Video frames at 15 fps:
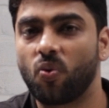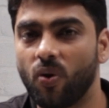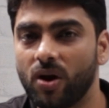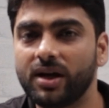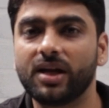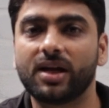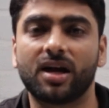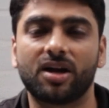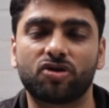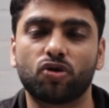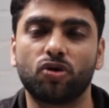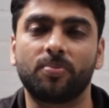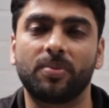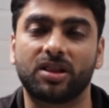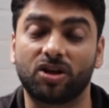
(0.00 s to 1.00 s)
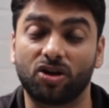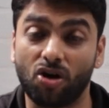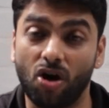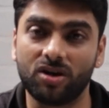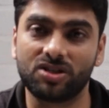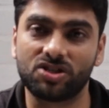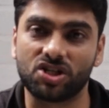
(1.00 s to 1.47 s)
quality control
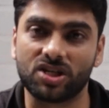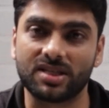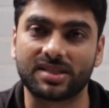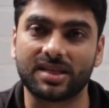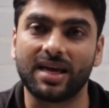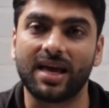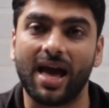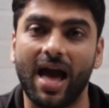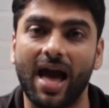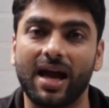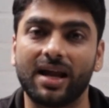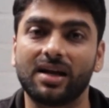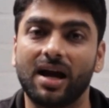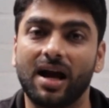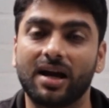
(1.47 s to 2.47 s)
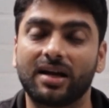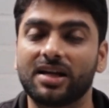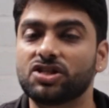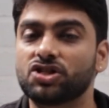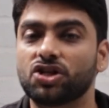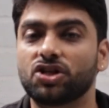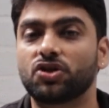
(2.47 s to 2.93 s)
methodologies, and
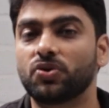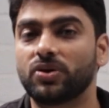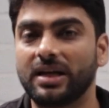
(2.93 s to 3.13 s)
attention to